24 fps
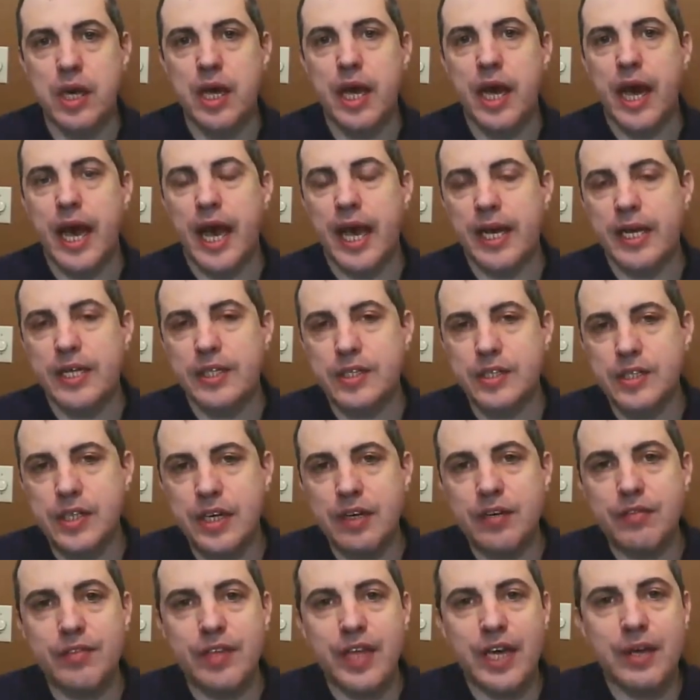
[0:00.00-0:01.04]
and instead
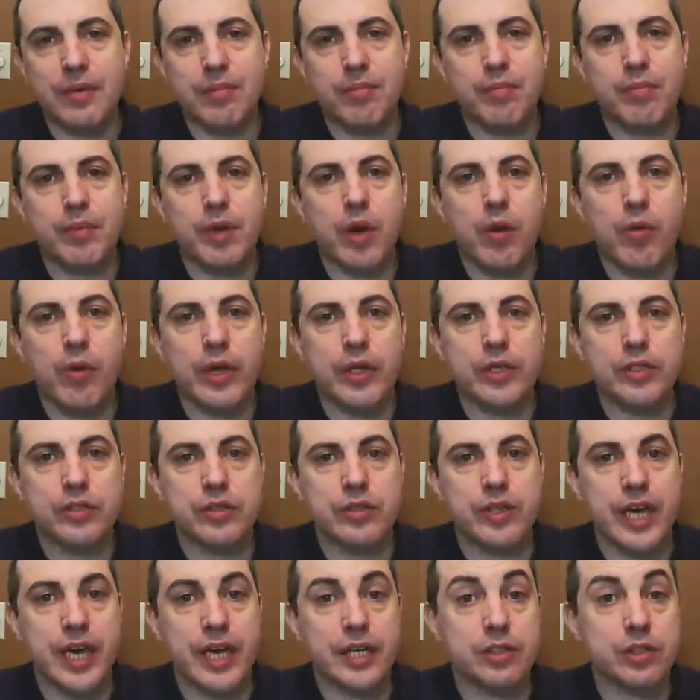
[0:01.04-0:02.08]
of that going to the
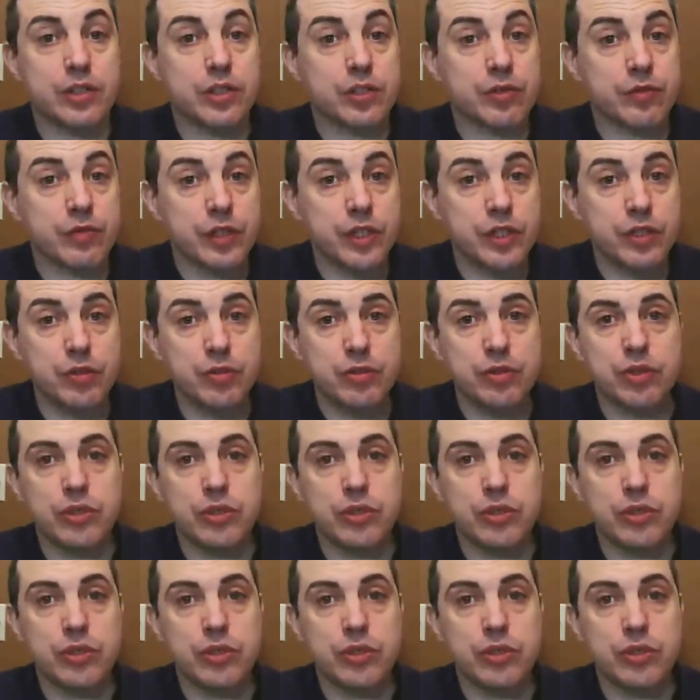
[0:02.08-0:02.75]
address of a user,